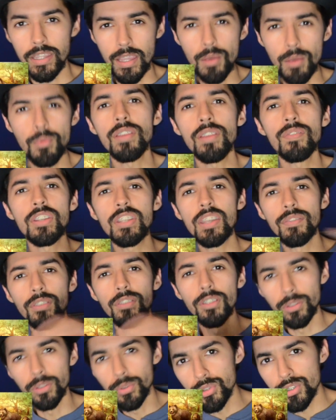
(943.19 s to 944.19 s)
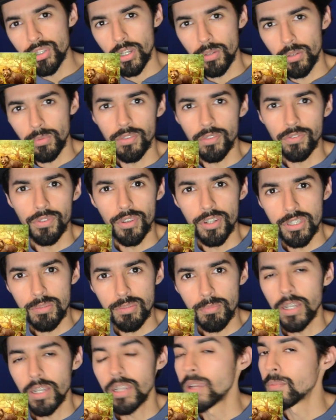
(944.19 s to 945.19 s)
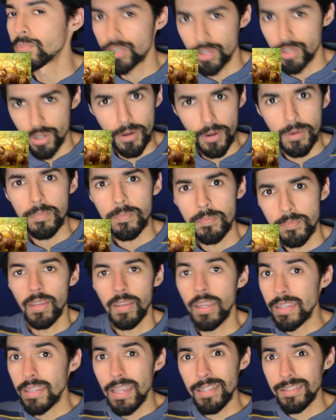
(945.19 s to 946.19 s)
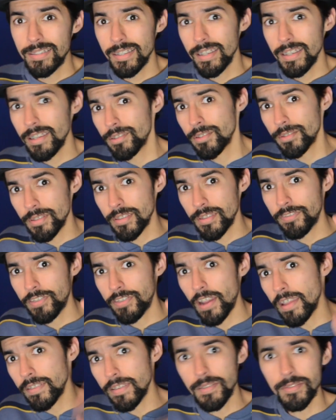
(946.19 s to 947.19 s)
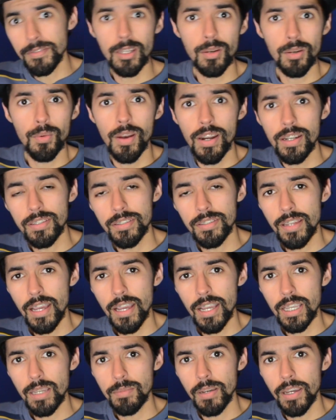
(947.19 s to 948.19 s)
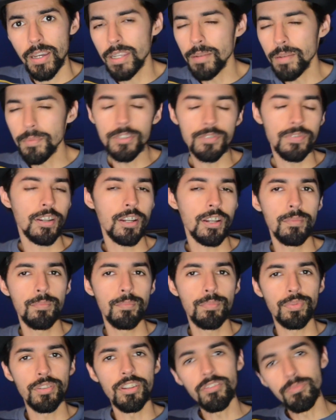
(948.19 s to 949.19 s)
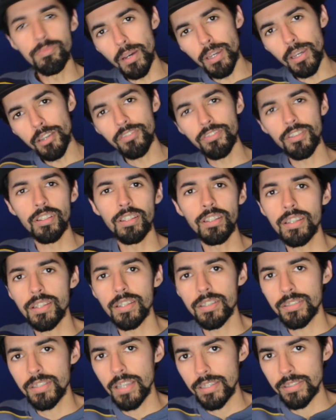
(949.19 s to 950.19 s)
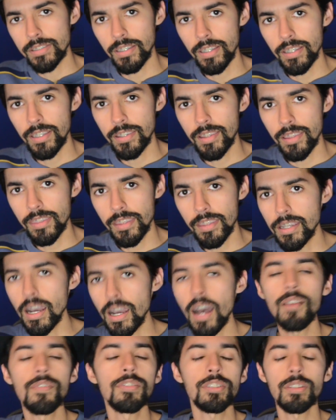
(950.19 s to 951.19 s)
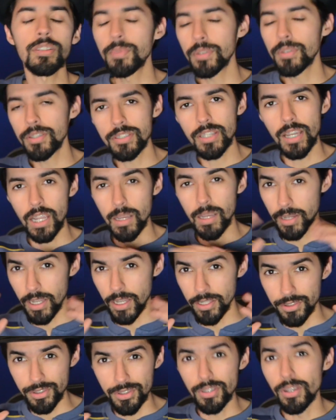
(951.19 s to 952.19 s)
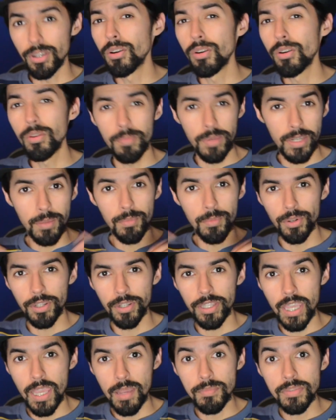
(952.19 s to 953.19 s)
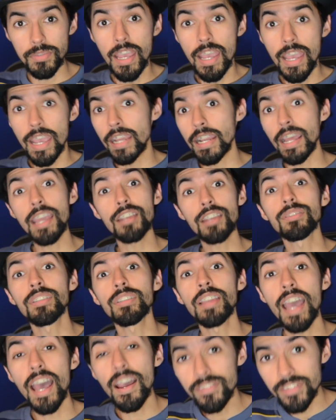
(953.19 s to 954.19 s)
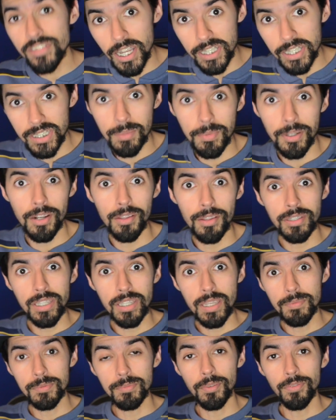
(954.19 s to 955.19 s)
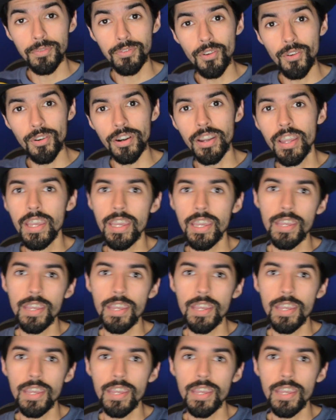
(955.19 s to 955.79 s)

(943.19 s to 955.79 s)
They would even give Illusion a run for its money, I'm sure. And that's it. Those are the 5 games that I wanted to talk about. It was very brief, but fairly concise, I like to think. Obviously, we could talk about so many more games, and I actually have talked about other games before.